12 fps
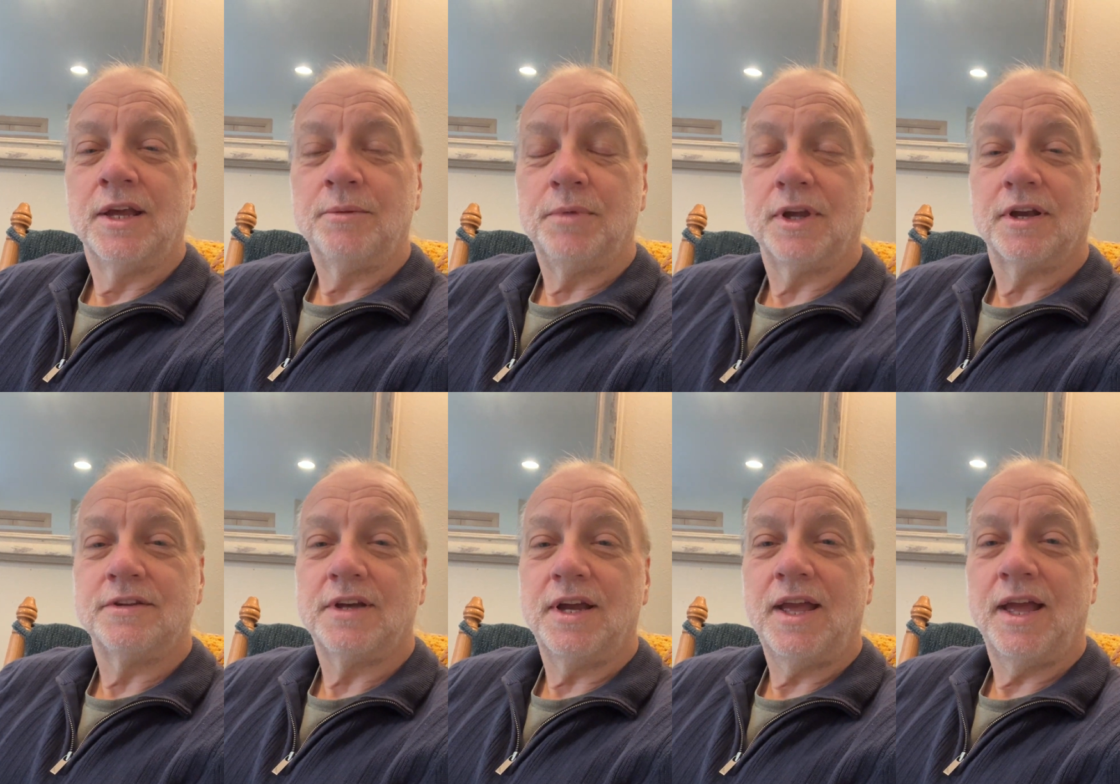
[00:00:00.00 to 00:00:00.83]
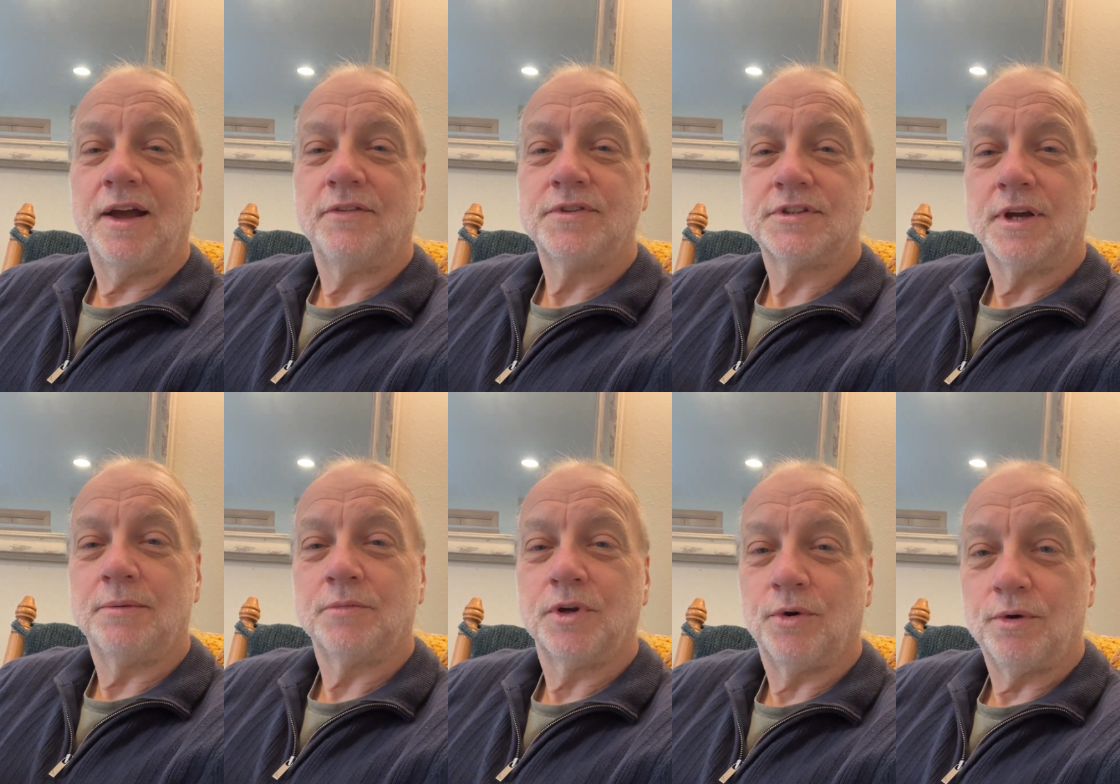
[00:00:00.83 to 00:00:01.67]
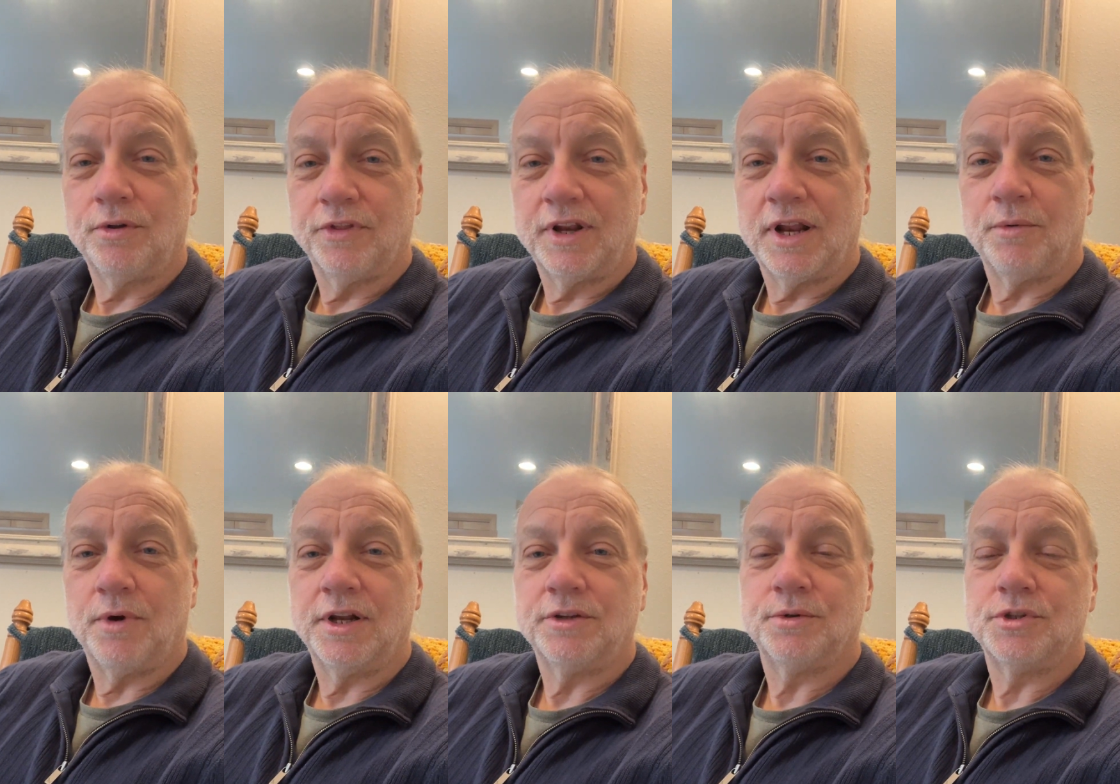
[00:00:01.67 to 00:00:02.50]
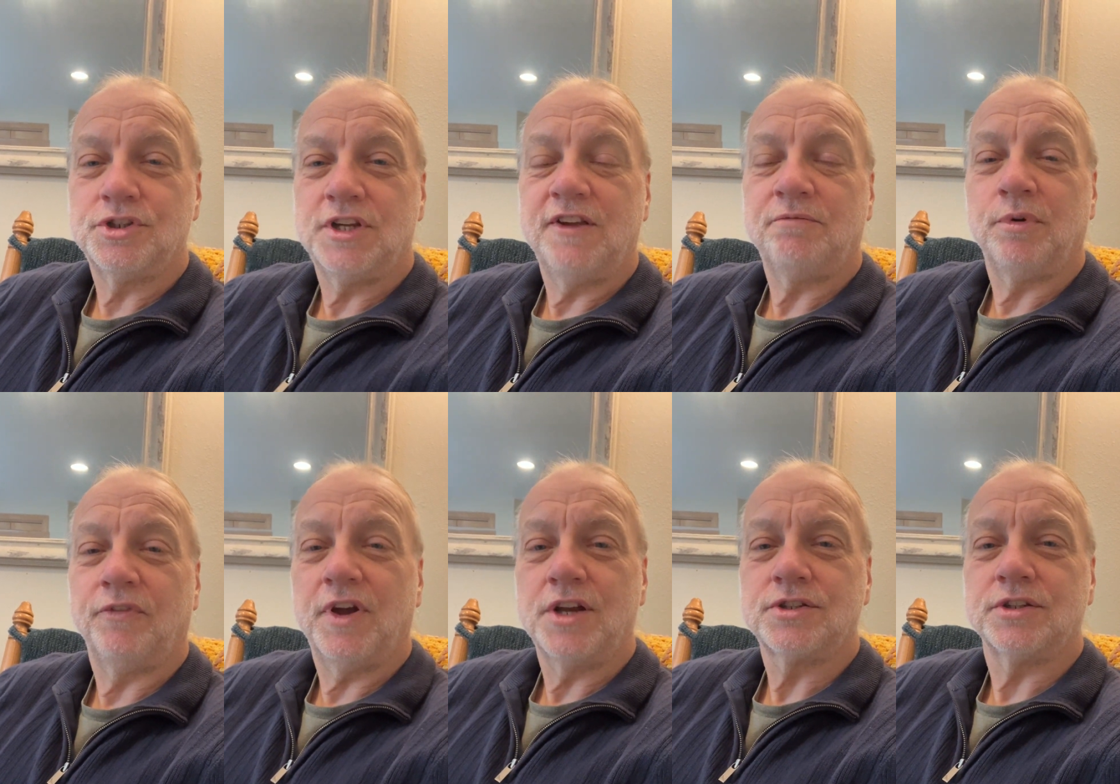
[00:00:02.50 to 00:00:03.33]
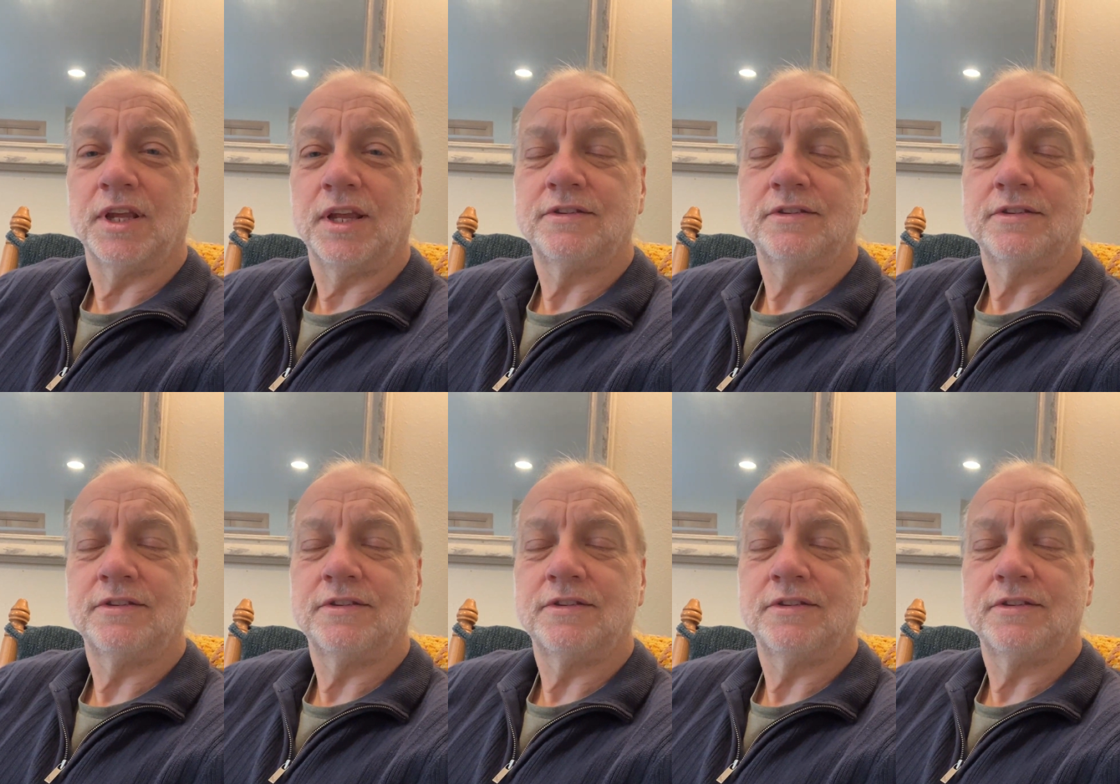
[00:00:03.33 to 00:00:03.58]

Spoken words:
because I have some goal that I want to achieve professionally,